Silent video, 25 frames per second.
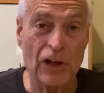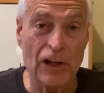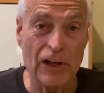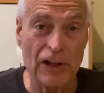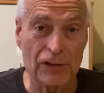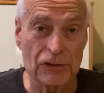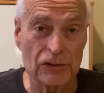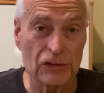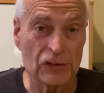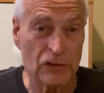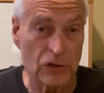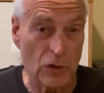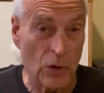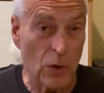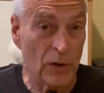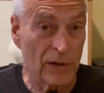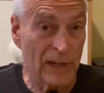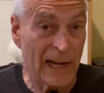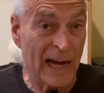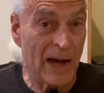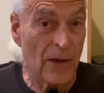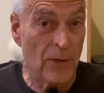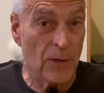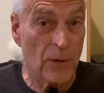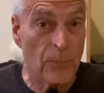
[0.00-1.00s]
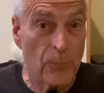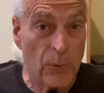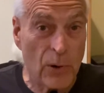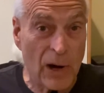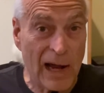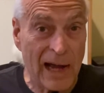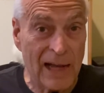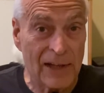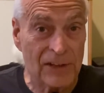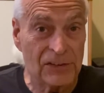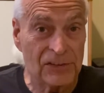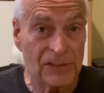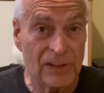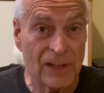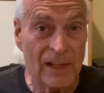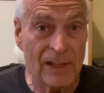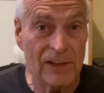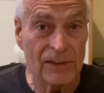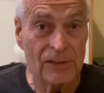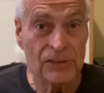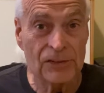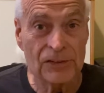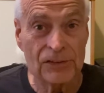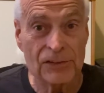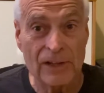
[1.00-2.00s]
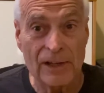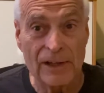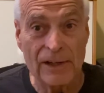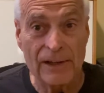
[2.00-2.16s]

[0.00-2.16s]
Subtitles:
slow down the process?